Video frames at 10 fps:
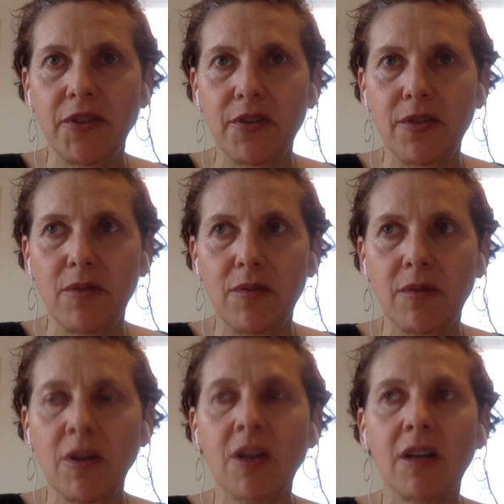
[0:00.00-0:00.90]
to
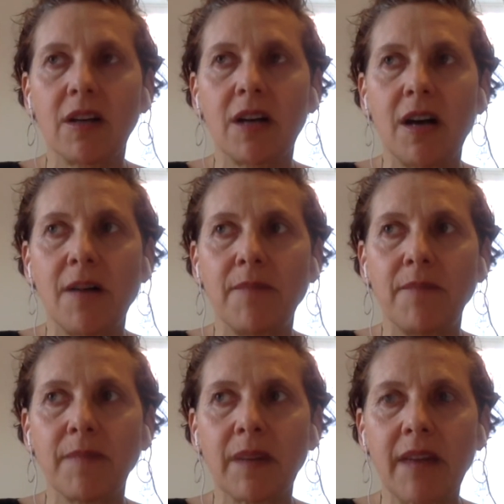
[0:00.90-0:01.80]
look
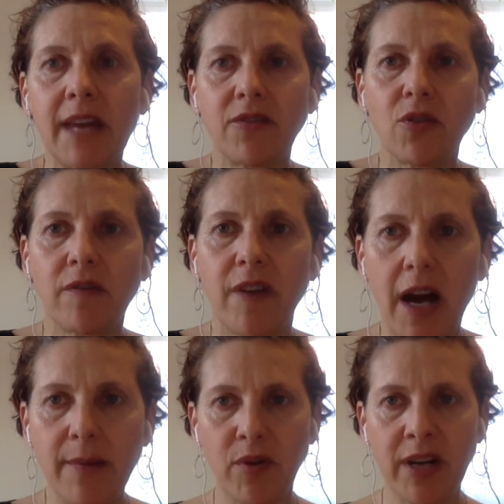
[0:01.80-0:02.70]
um, that sort of
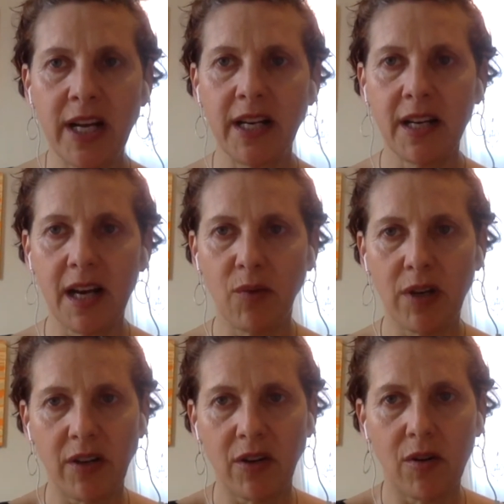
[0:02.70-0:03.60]
hibernating. I
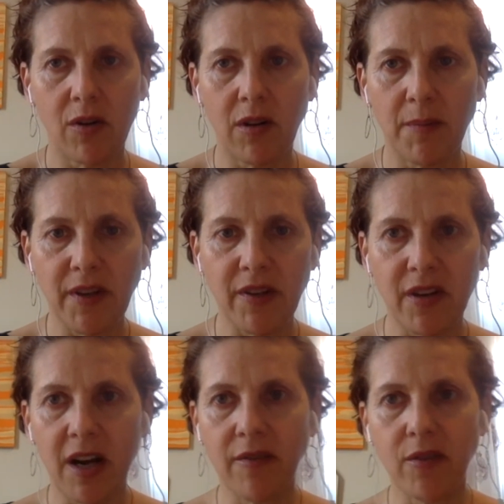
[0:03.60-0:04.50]
want to curl up under the
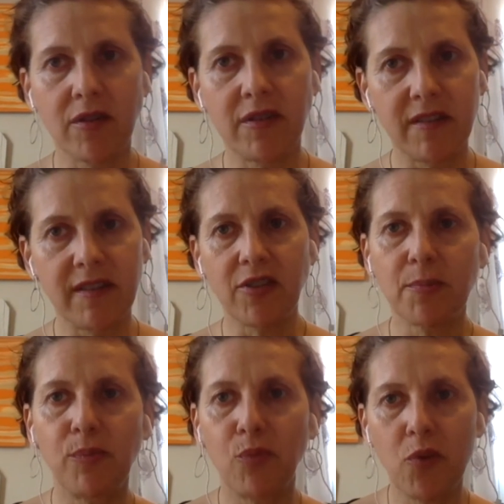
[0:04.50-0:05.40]
covers. There's a
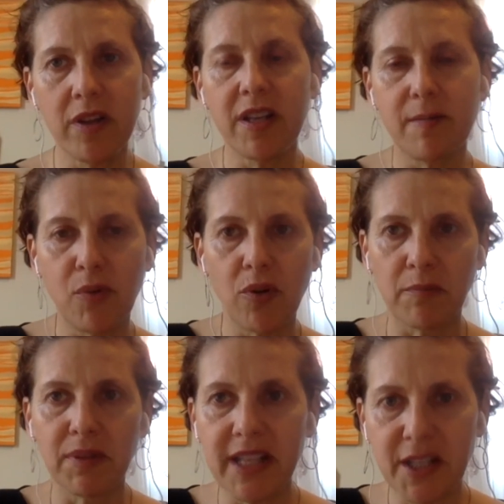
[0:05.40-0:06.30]
really important
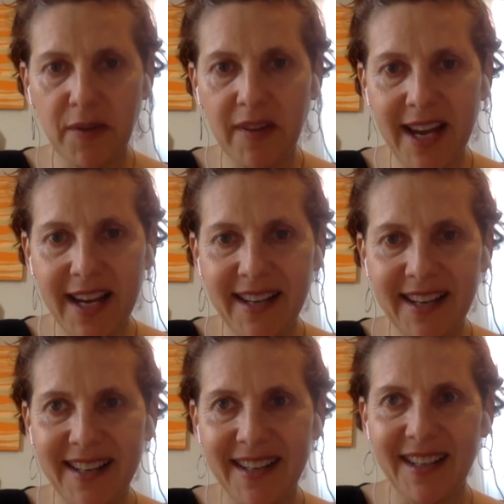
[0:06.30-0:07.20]
place for that,
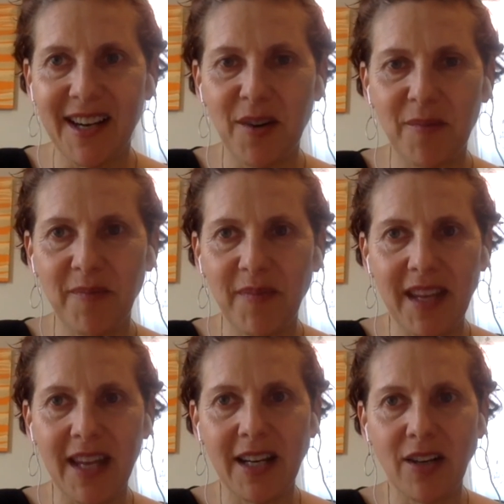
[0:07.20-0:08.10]
um,
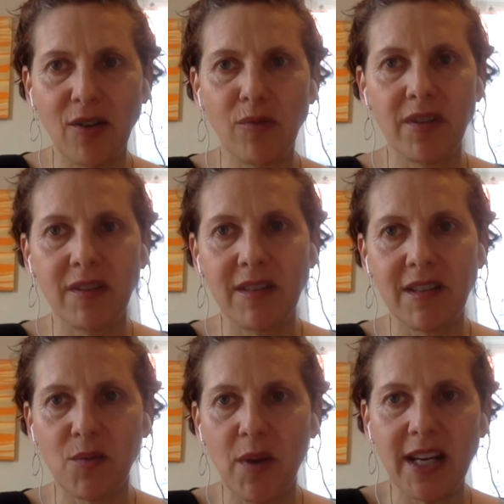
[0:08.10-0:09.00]
and I don't
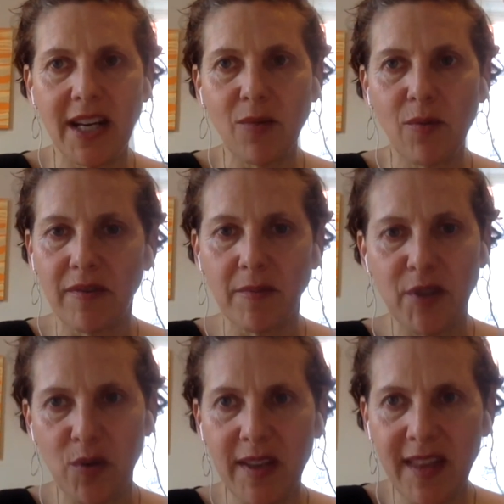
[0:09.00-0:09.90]
dissuade anyone from
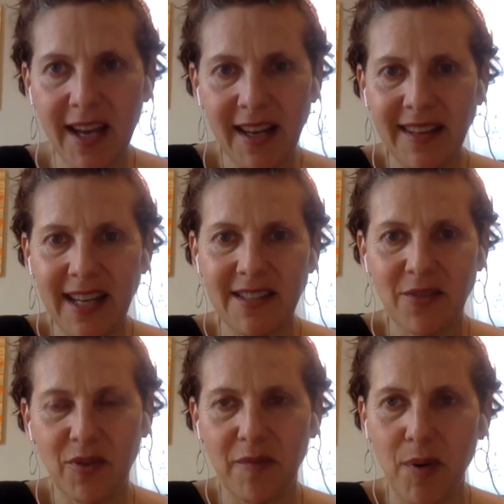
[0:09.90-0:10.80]
doing that. That's
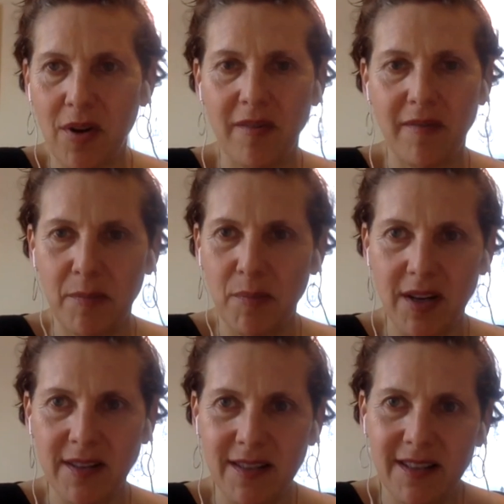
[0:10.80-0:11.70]
sort of part of the
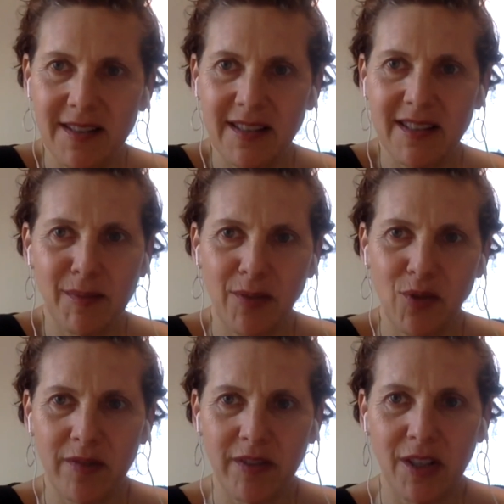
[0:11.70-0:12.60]
process. Is sometimes you
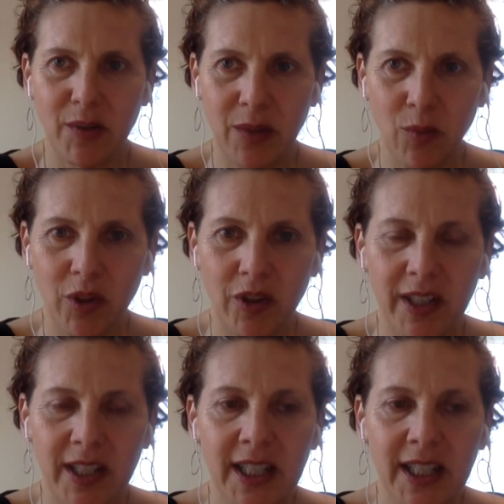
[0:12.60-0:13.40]
have to go inward,